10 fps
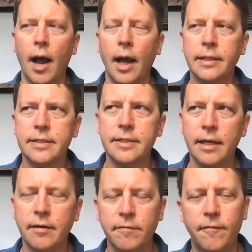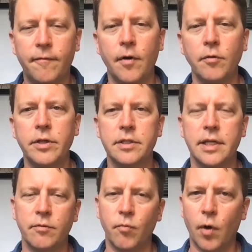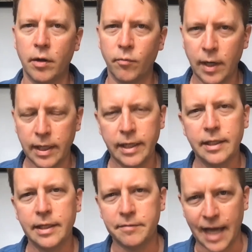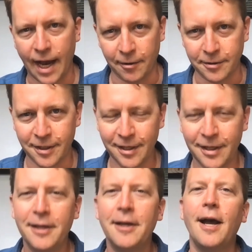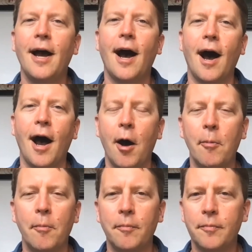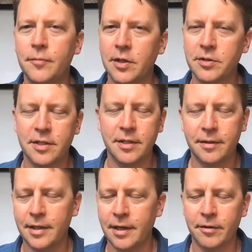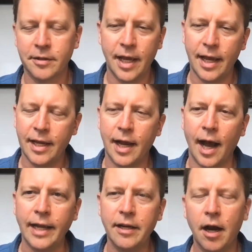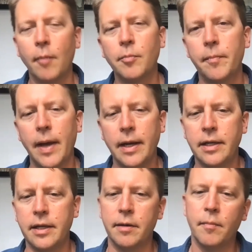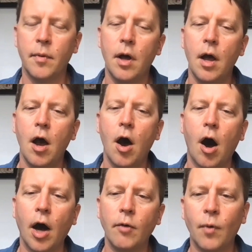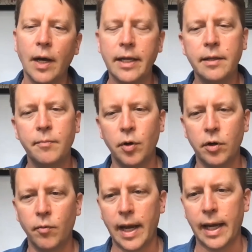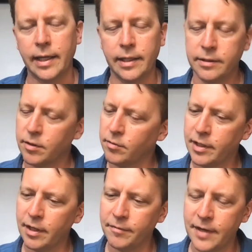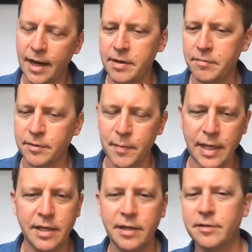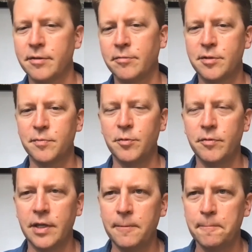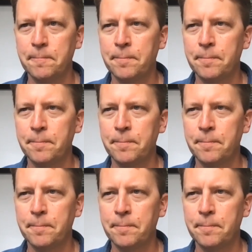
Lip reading: instead of focusing on what he leaves out, just the other day, I complimented him on what he had put away. He's old enough now, he was making his own smoothie,